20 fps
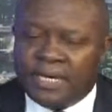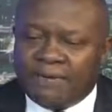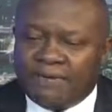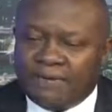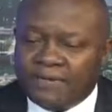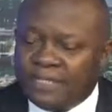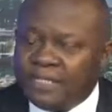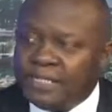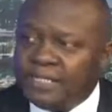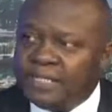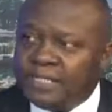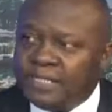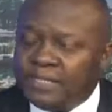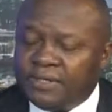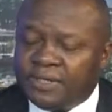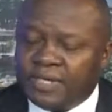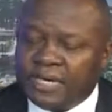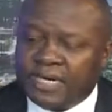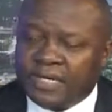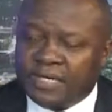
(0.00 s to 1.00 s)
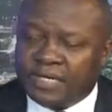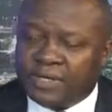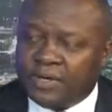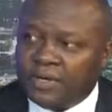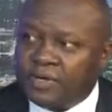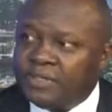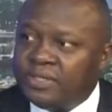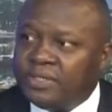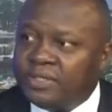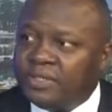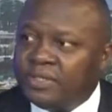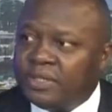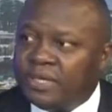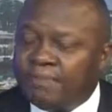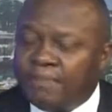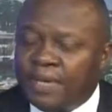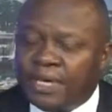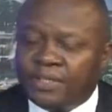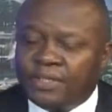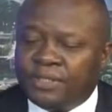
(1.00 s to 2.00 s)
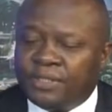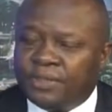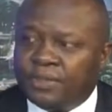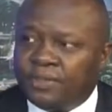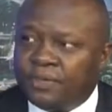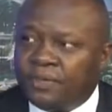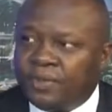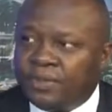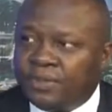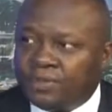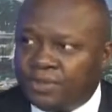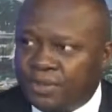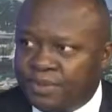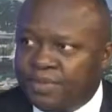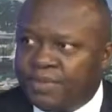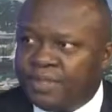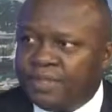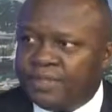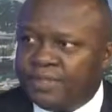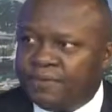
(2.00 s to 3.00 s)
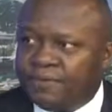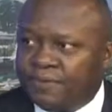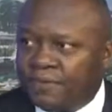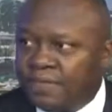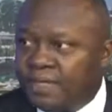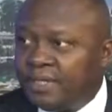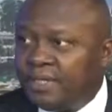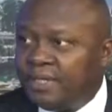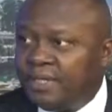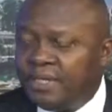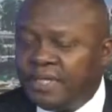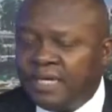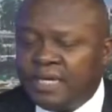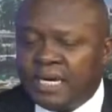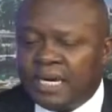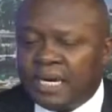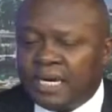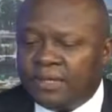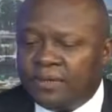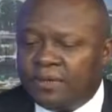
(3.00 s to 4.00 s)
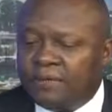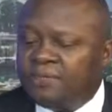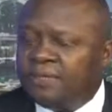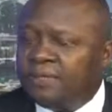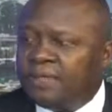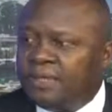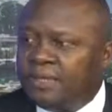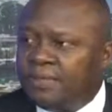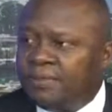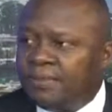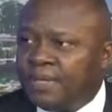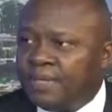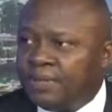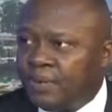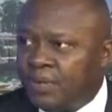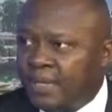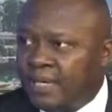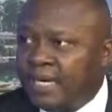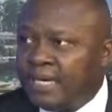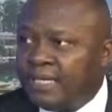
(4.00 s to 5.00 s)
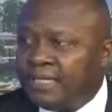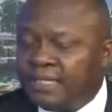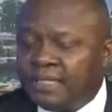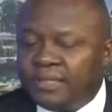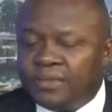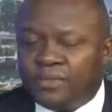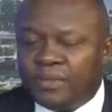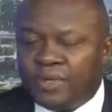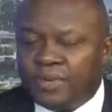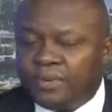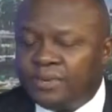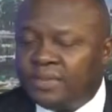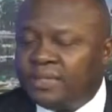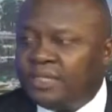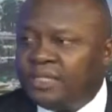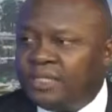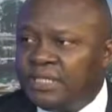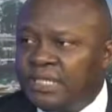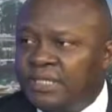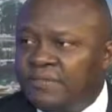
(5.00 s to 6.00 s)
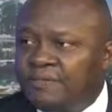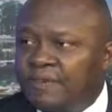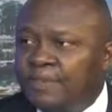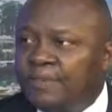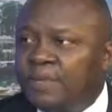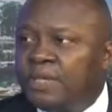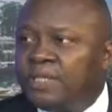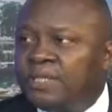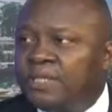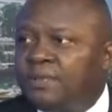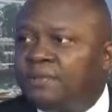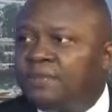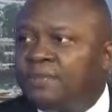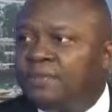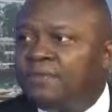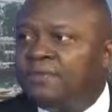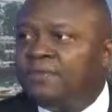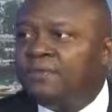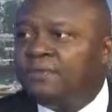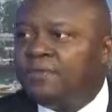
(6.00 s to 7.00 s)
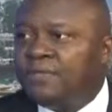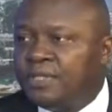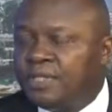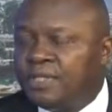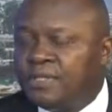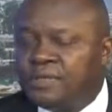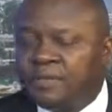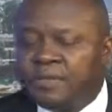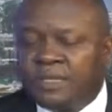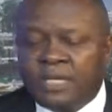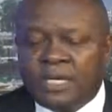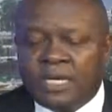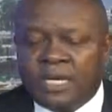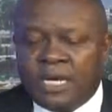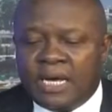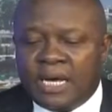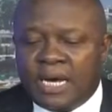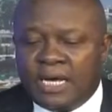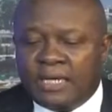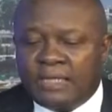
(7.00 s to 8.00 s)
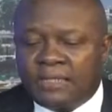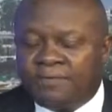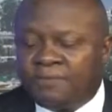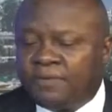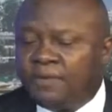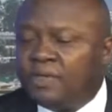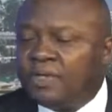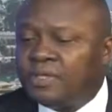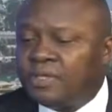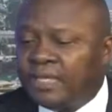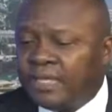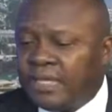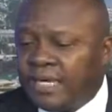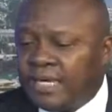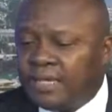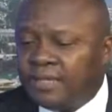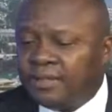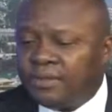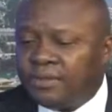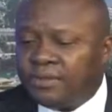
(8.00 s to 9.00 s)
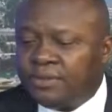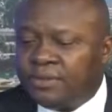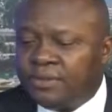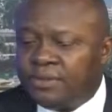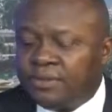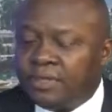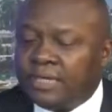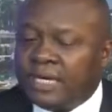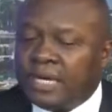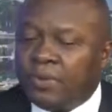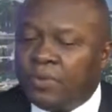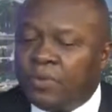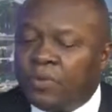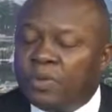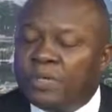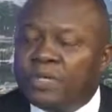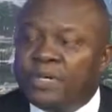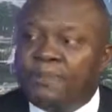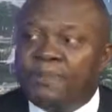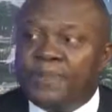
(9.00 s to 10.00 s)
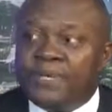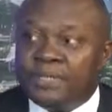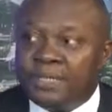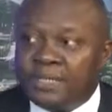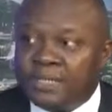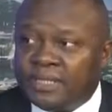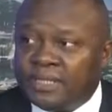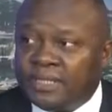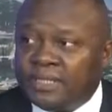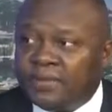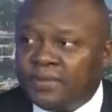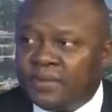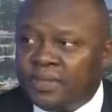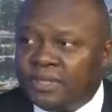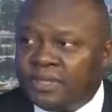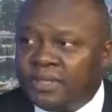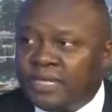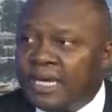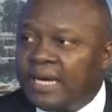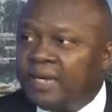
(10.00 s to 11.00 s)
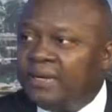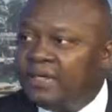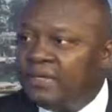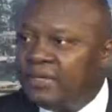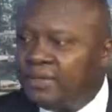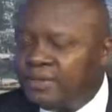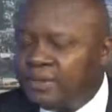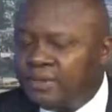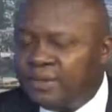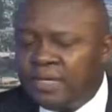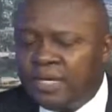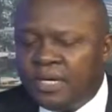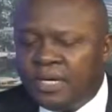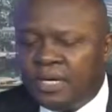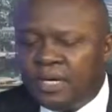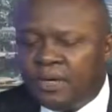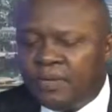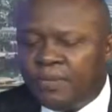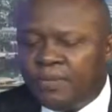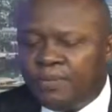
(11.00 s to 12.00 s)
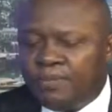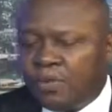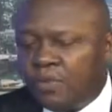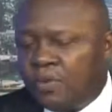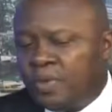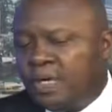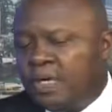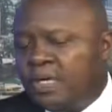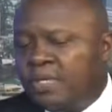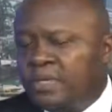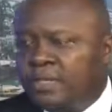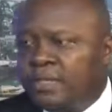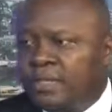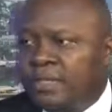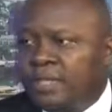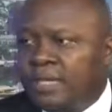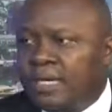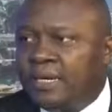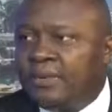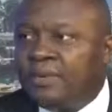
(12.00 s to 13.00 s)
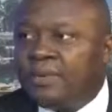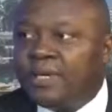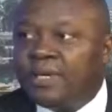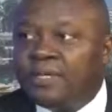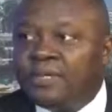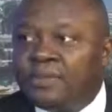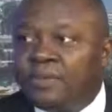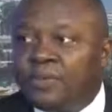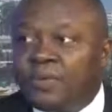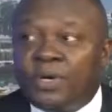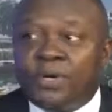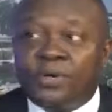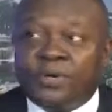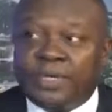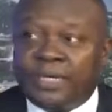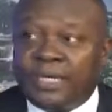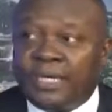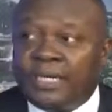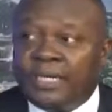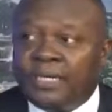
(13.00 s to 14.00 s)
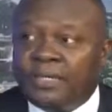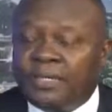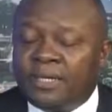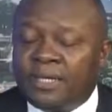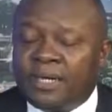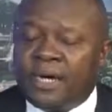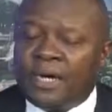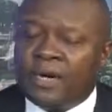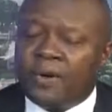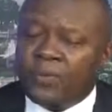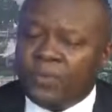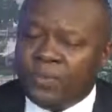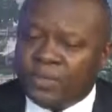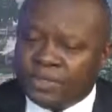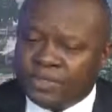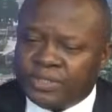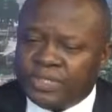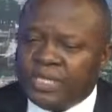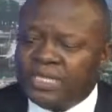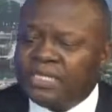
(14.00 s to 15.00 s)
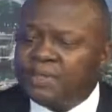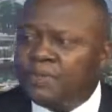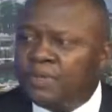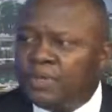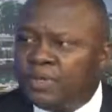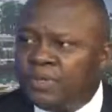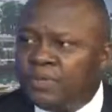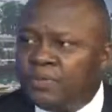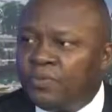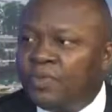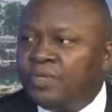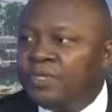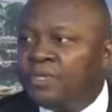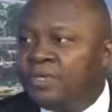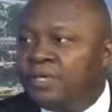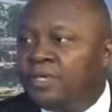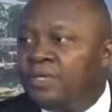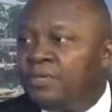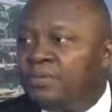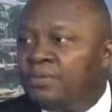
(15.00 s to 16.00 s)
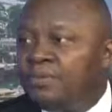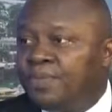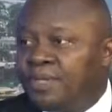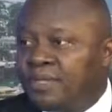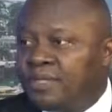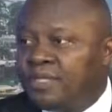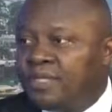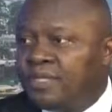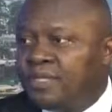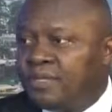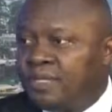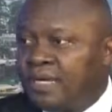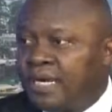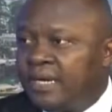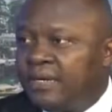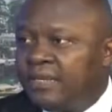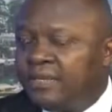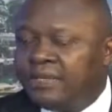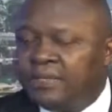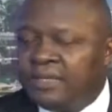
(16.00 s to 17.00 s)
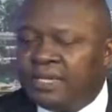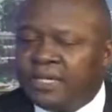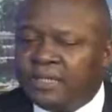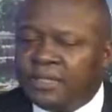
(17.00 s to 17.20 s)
Efficiency, look at the costs and make sure we trim it further. And hopefully by 2019, we're able to achieve a much improved result. And for us, again, to look at what other businesses we need to get into, what are in the areas we're already in, and we're also exploring which other new businesses to get into.